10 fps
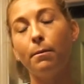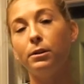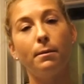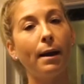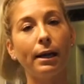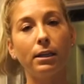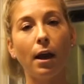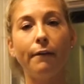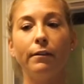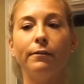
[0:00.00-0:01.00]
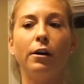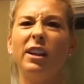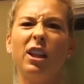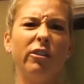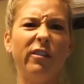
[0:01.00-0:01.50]
I'll put them back in the oven on
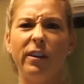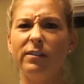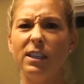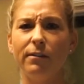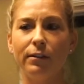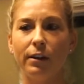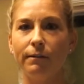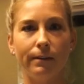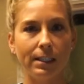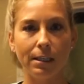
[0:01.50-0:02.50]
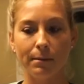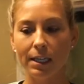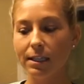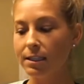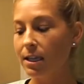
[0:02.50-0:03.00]
like 350 for 15
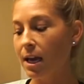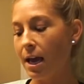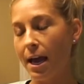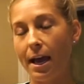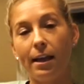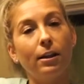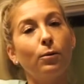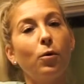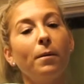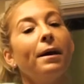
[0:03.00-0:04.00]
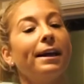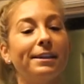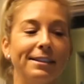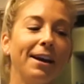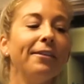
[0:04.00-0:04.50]
minutes, and they're warm and
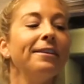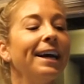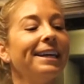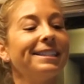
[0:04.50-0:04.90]
good to go.